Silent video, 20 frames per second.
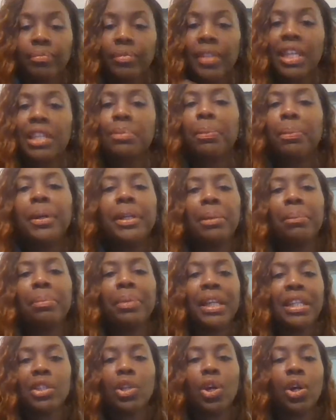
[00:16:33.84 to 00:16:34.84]
He's putting in
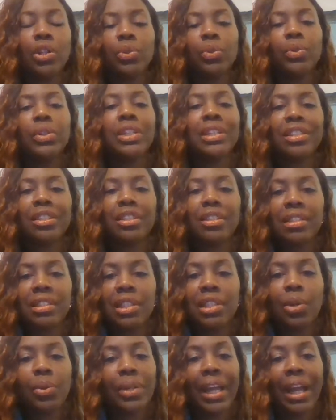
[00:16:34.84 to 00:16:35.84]
place law and order to
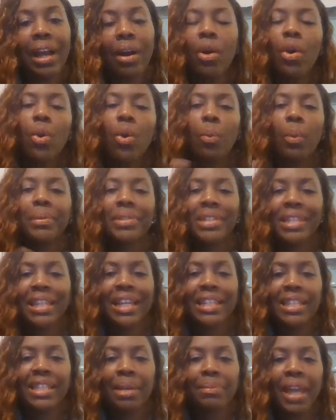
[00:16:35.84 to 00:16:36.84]
slow down. When was the
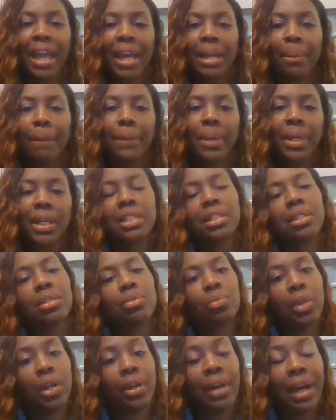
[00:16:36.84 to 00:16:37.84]
last time they had a bus?
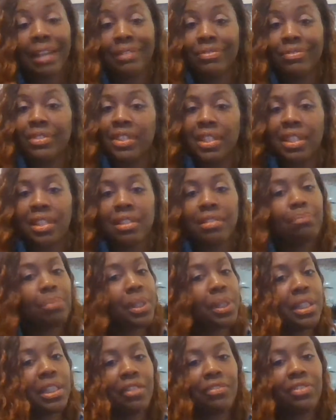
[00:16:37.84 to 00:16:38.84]
Well, I've seen
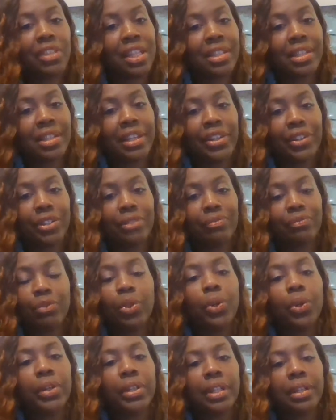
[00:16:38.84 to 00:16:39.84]
plenty of things here in
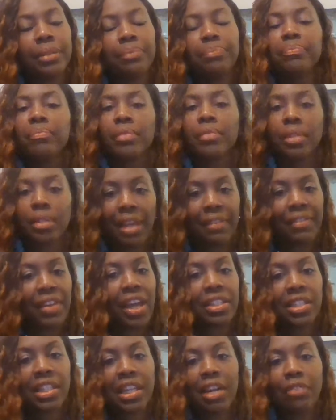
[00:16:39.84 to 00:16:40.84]
Florida. They've
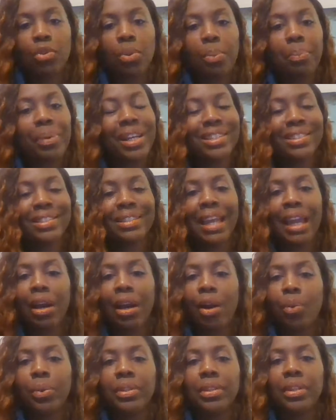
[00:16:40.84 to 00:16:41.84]
had several busts
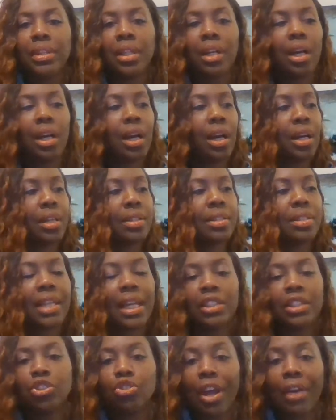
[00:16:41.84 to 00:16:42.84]
now with the
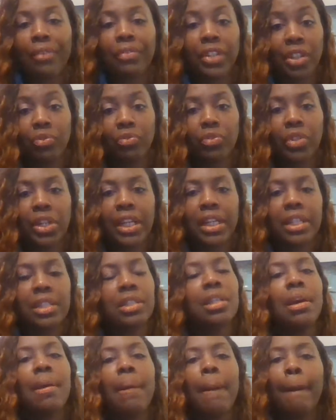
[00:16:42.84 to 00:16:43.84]
sex trafficking
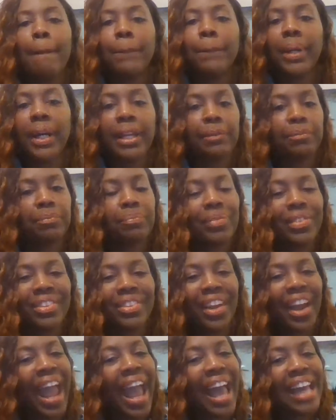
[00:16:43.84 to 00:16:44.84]
rings. But
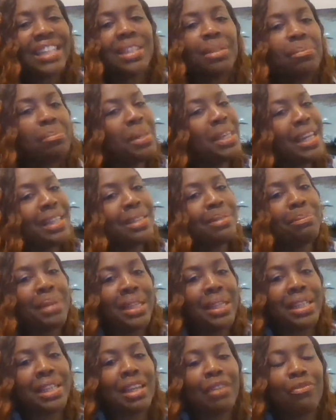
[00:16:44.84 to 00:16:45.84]
there hasn't been as
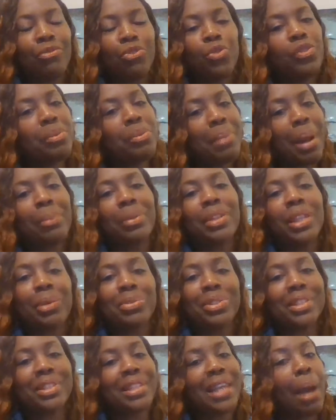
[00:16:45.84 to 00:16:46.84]
many. If you remember, there
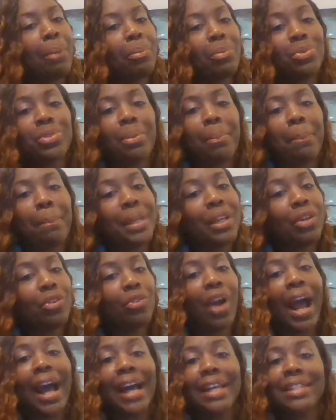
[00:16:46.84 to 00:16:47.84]
was a time it was a big
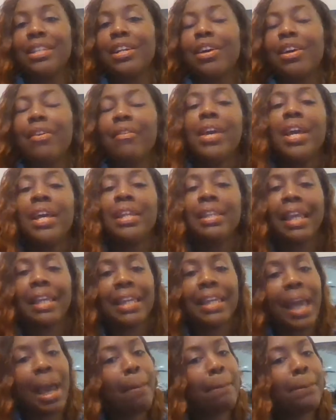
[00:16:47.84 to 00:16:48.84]
rise of they
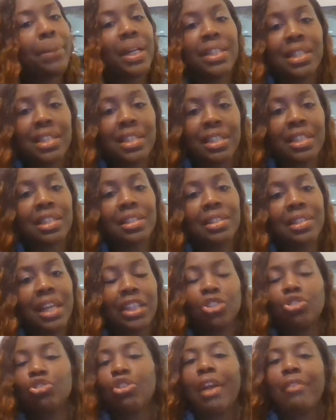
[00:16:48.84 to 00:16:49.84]
kept busting these
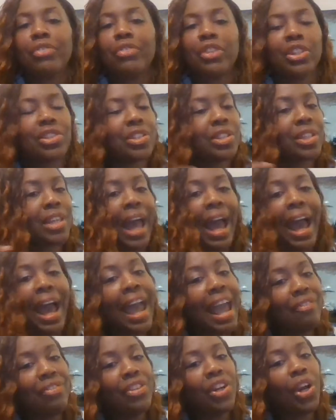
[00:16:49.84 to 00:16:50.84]
sex traffickers. I
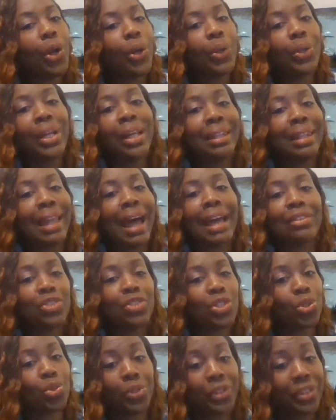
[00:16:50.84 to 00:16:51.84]
haven't heard a lot of
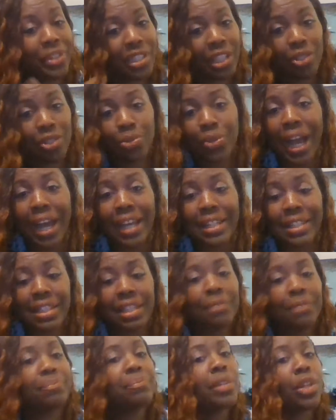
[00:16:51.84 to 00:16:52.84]
stories. Now, you guys
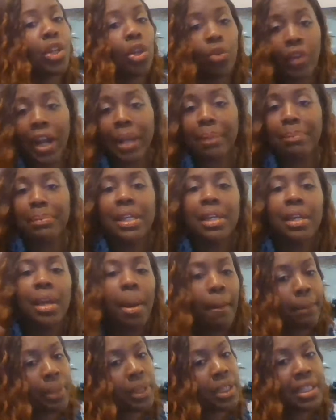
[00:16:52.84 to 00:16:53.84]
can correct me,
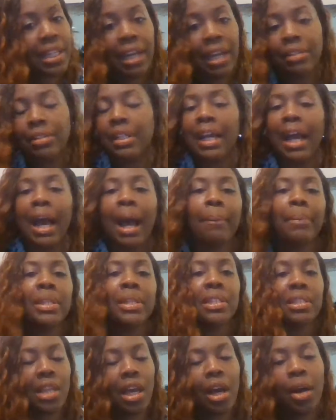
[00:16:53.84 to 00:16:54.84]
put it down in the
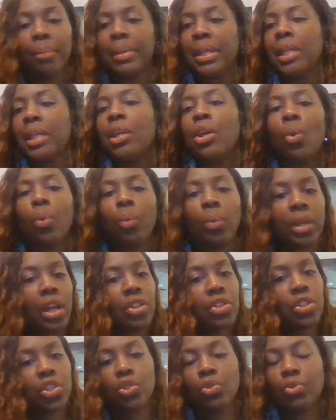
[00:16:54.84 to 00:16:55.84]
comments, tell me what
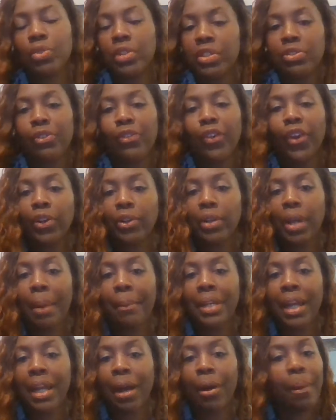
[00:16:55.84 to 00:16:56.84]
other stories you've heard
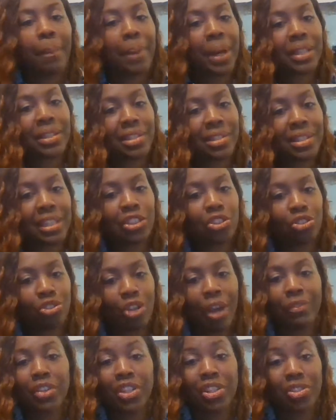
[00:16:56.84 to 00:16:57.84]
coming out about these sex
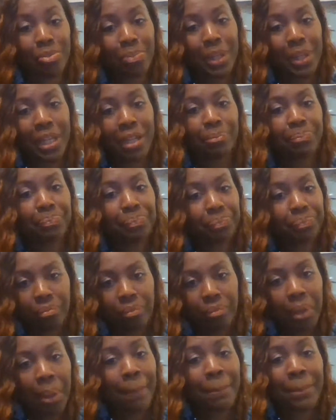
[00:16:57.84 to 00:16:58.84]
traffickers being
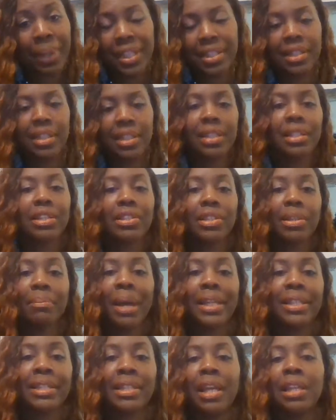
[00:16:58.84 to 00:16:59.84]
busted. Now, some
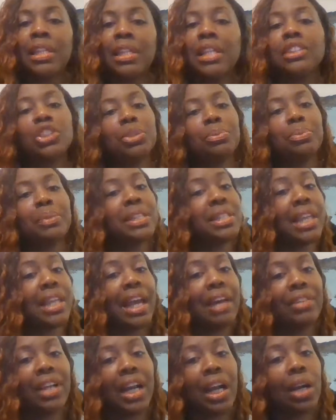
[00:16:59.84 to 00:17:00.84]
might say that's just because they
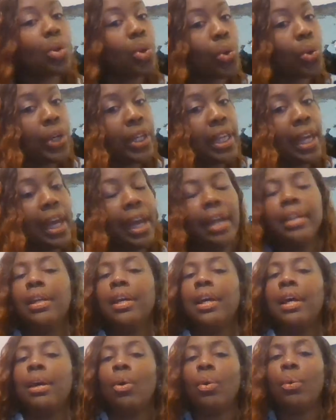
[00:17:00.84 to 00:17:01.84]
haven't gotten caught yet,
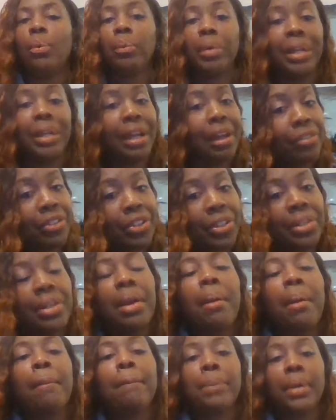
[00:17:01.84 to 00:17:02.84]
whatever,
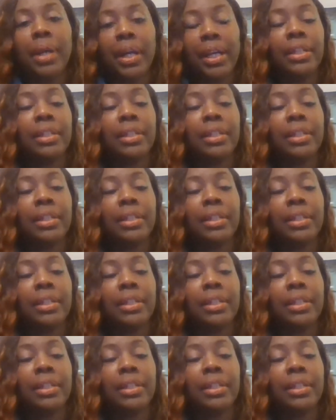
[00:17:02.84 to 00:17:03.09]
but